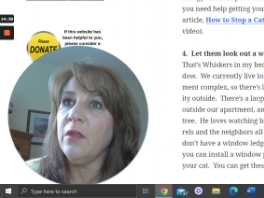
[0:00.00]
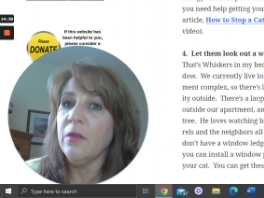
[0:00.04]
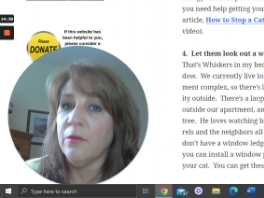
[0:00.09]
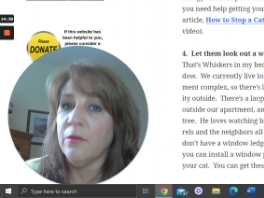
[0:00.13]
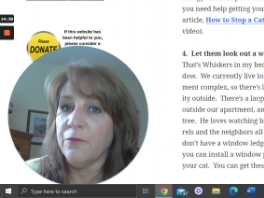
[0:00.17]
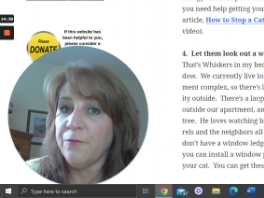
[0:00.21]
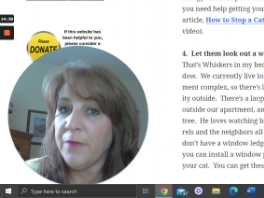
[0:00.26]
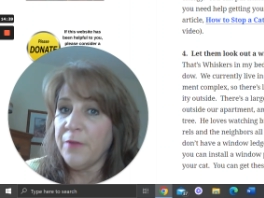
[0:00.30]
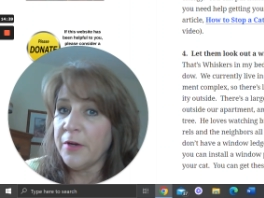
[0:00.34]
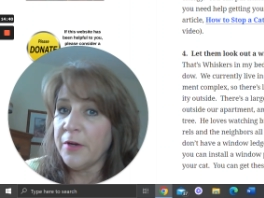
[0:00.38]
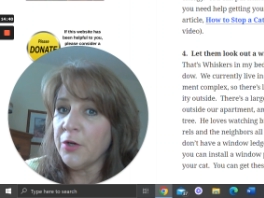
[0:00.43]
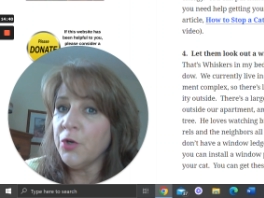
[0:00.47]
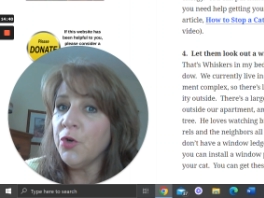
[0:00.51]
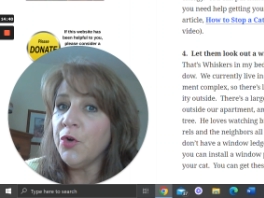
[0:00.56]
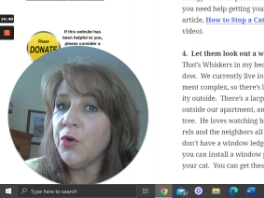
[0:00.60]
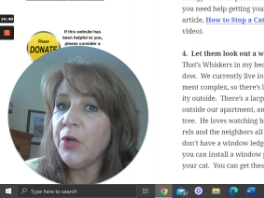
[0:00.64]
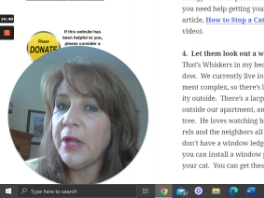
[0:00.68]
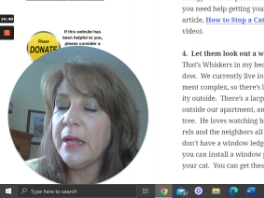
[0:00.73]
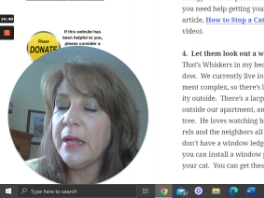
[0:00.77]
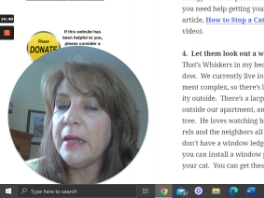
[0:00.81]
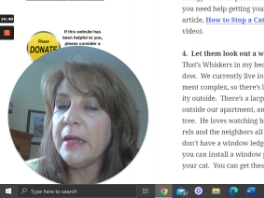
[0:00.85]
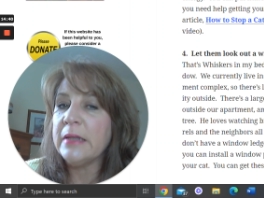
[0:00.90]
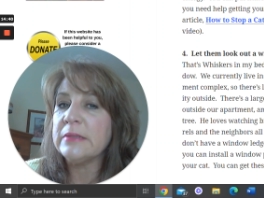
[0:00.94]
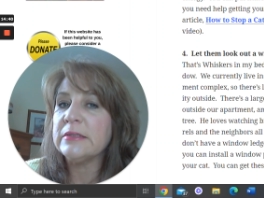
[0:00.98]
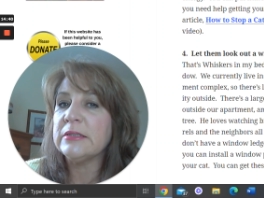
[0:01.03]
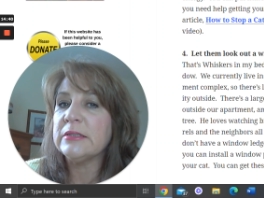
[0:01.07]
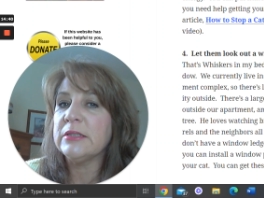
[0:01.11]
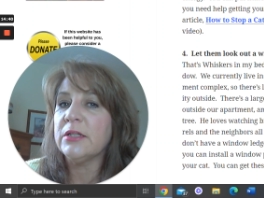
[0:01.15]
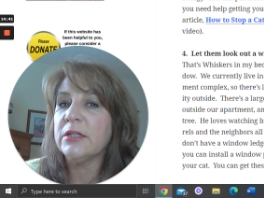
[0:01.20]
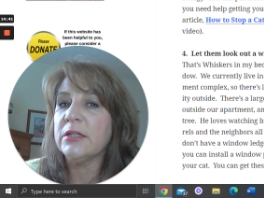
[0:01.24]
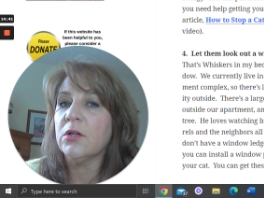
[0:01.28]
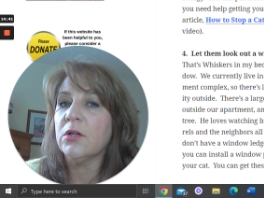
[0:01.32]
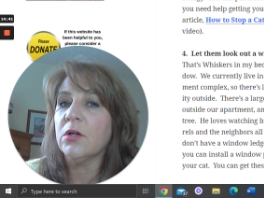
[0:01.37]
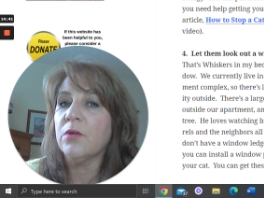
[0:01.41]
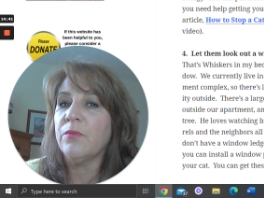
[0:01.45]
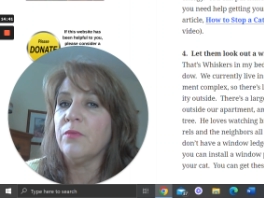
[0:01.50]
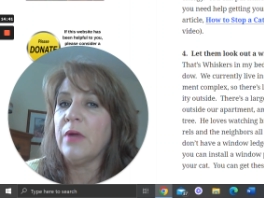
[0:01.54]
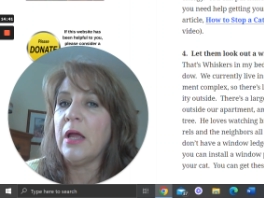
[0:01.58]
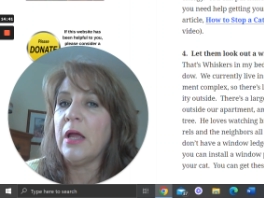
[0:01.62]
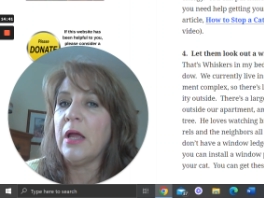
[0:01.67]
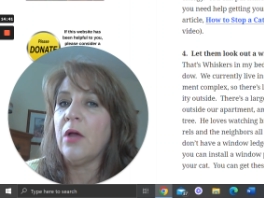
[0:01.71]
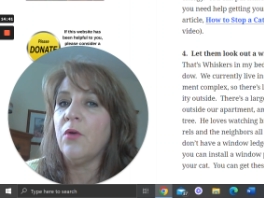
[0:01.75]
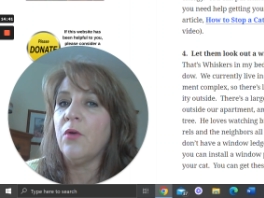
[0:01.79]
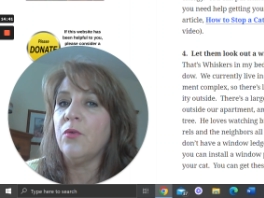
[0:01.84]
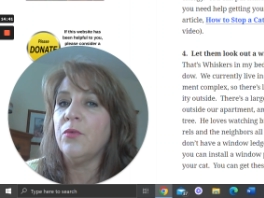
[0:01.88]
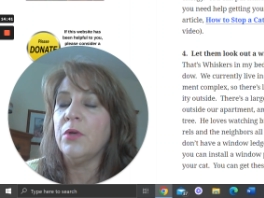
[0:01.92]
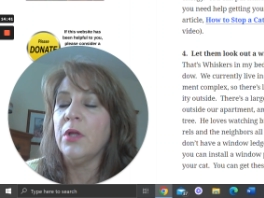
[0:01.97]
feral cats that are
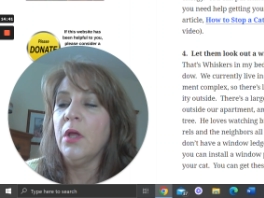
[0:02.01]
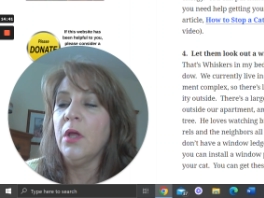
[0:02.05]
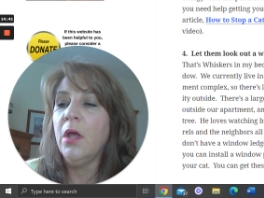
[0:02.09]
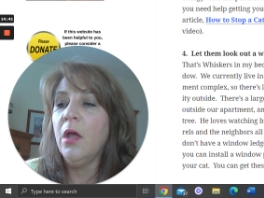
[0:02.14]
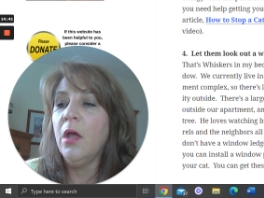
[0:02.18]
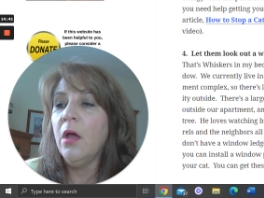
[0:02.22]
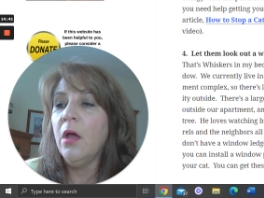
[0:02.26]
around